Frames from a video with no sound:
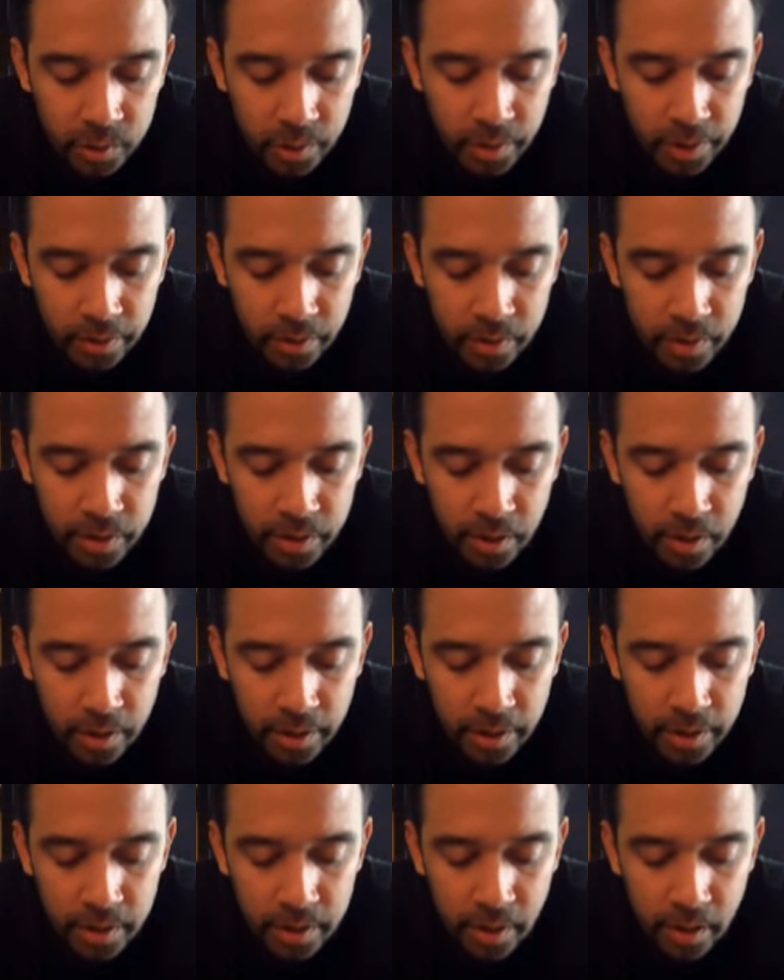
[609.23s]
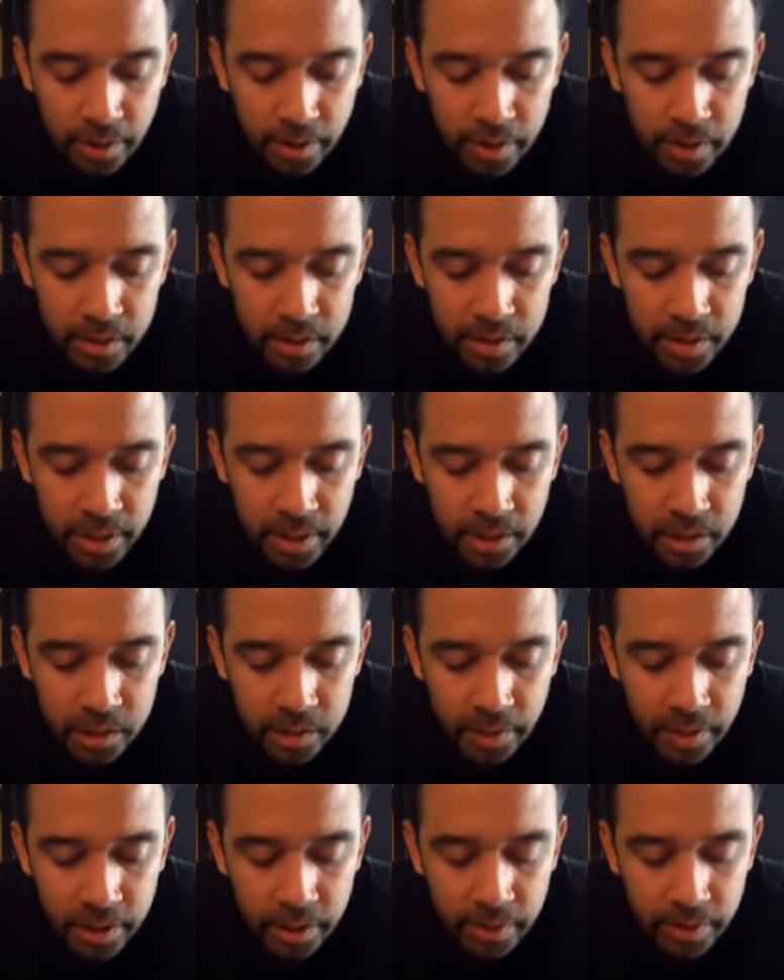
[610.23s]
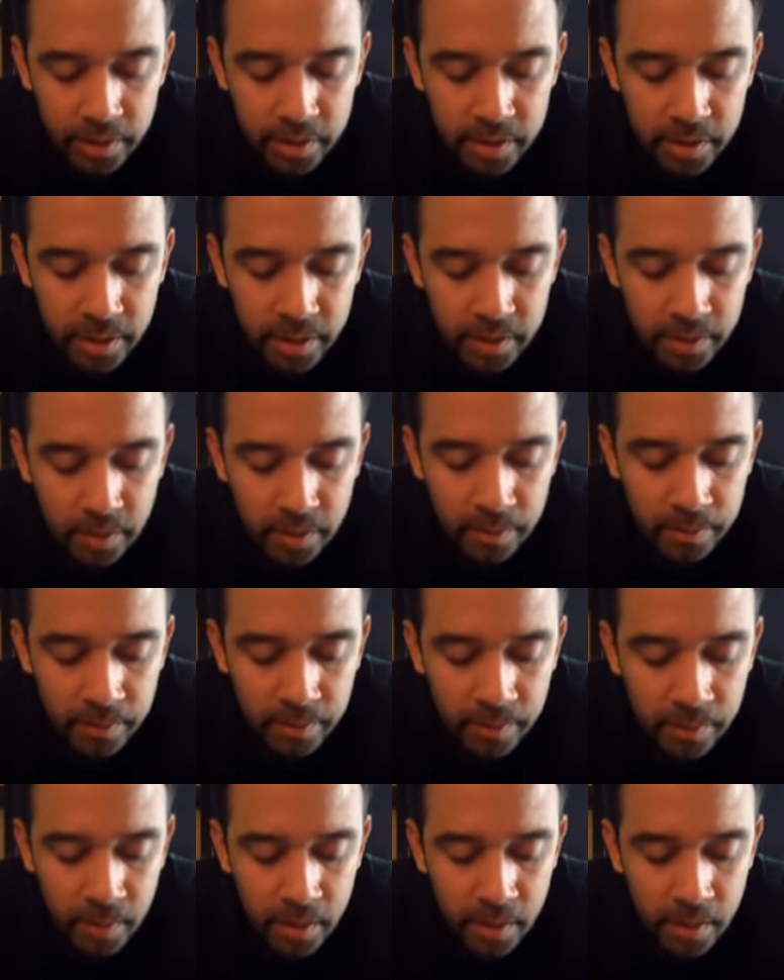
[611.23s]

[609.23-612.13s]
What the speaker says: trailer to dolly, dolly to second trailer, etc.